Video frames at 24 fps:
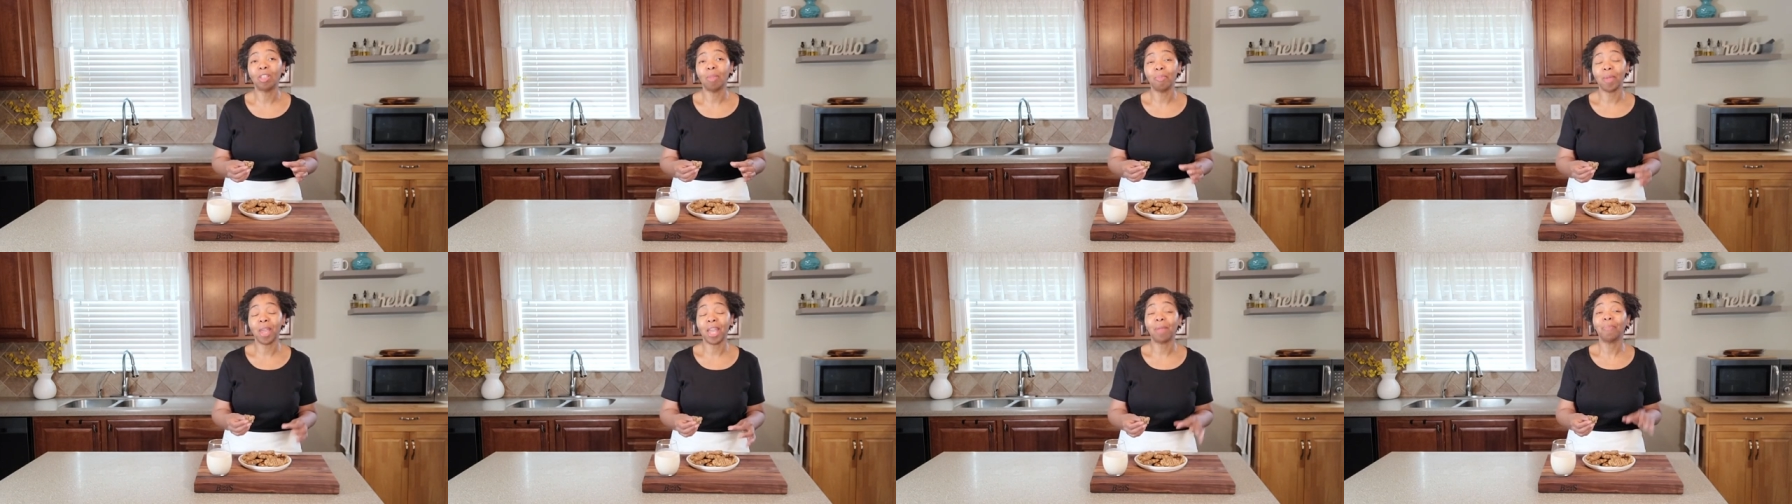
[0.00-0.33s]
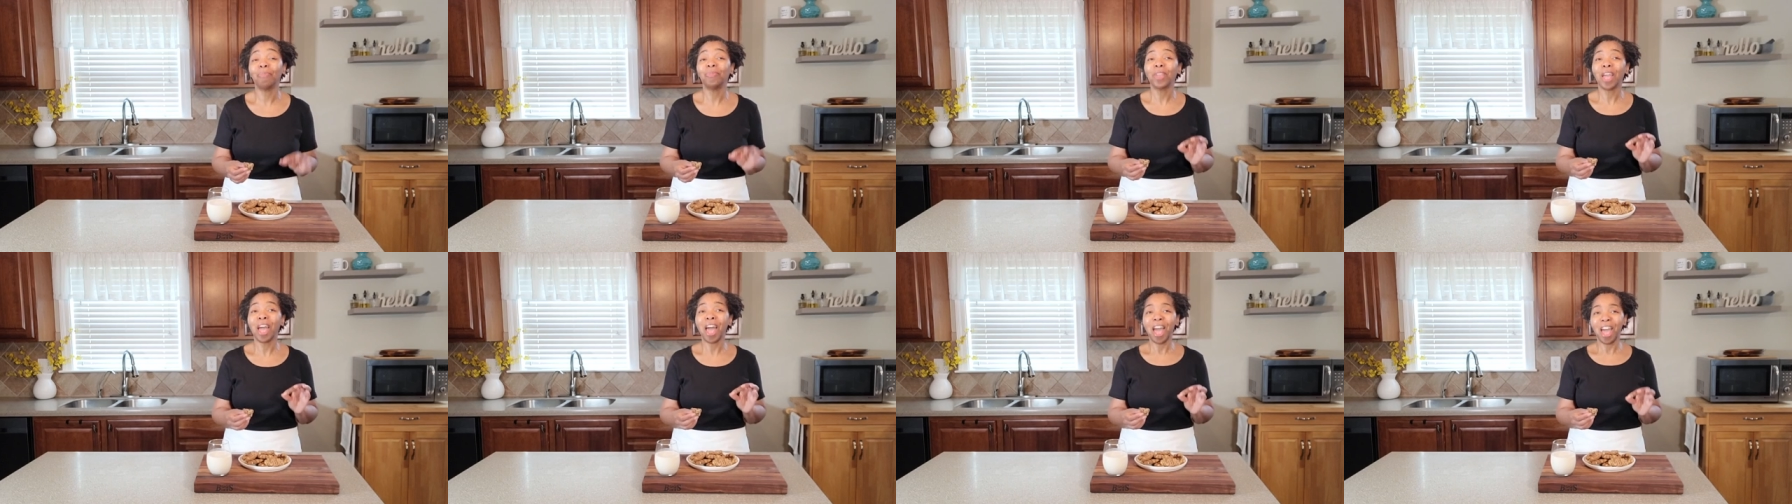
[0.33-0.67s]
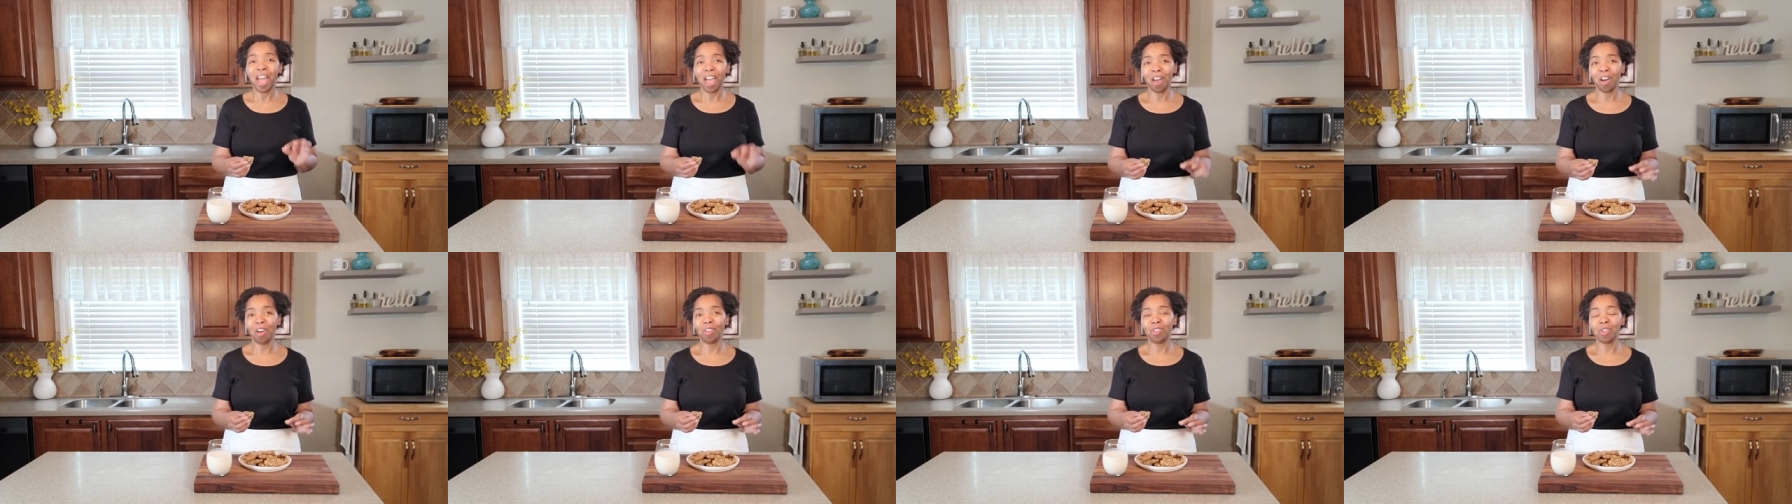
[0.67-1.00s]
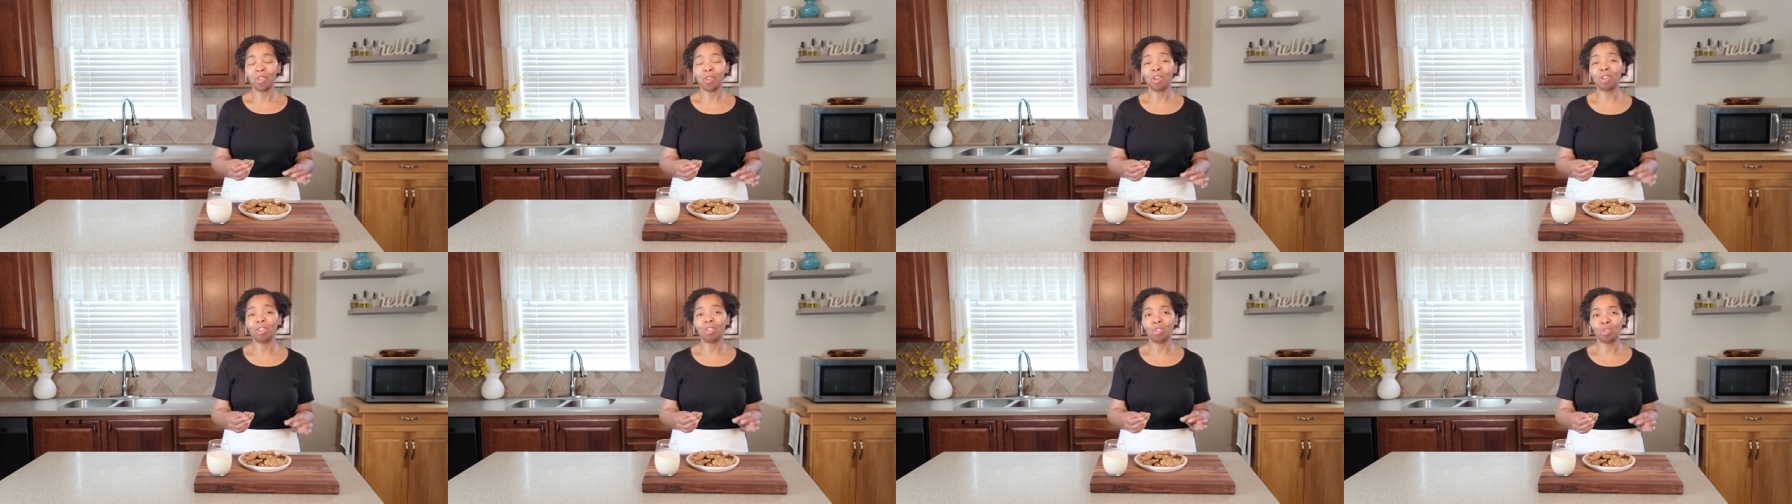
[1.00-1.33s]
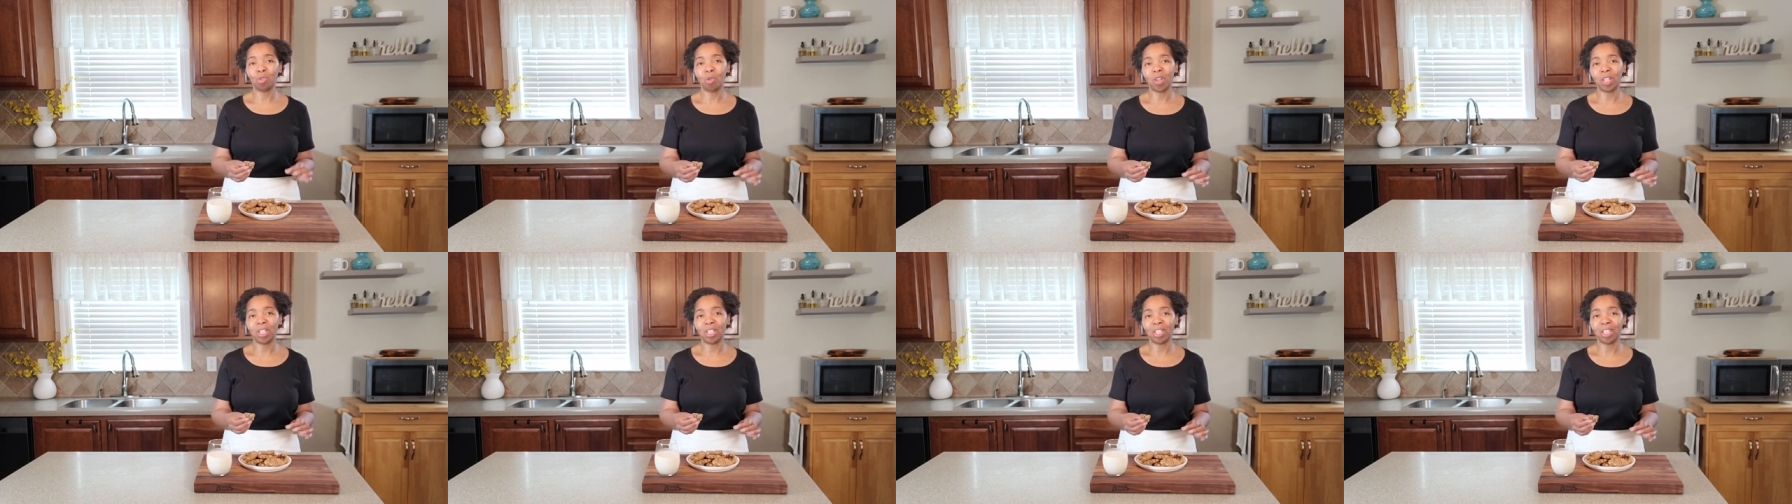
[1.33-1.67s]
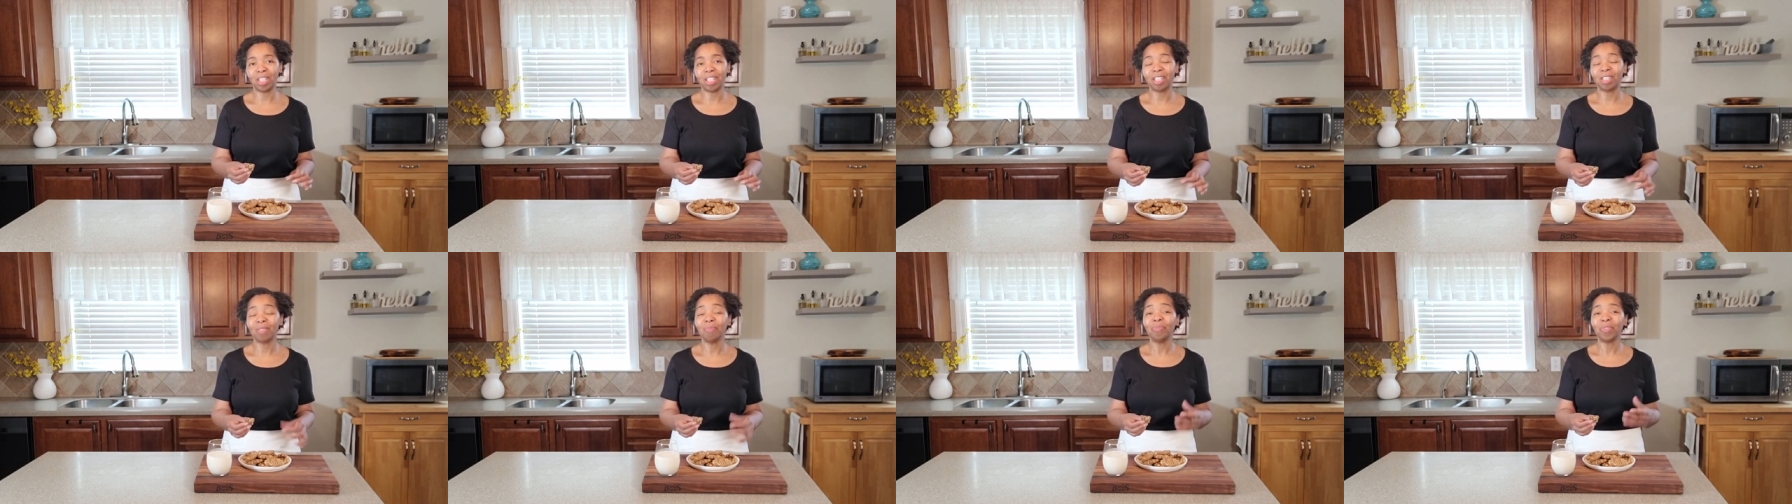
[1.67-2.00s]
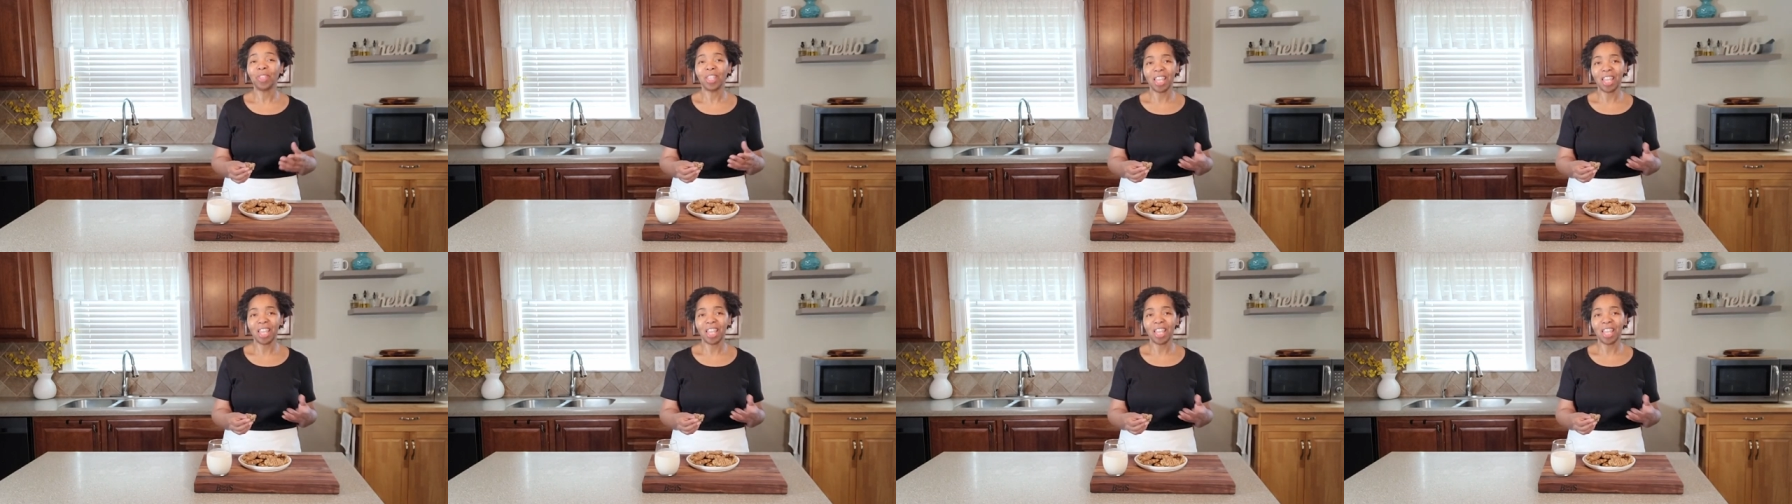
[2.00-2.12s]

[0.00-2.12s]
to make healthier choices